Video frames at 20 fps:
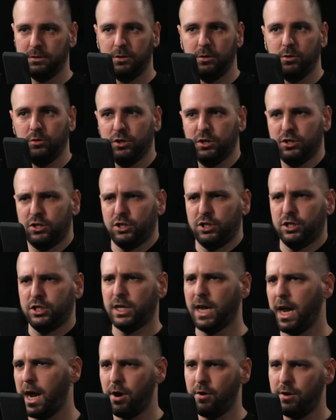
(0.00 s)
You know, this
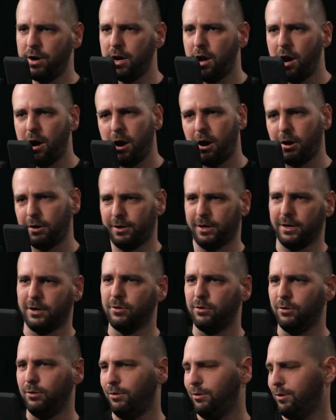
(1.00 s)
scary
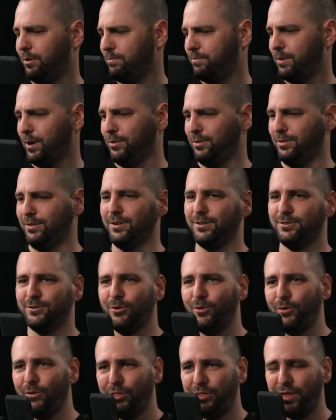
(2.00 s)
article about this
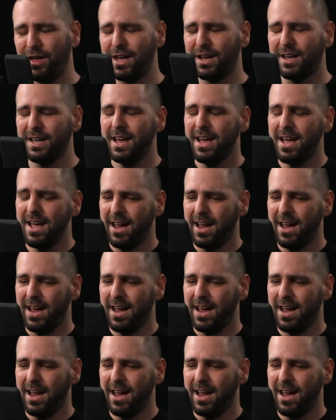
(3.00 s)
whole thing.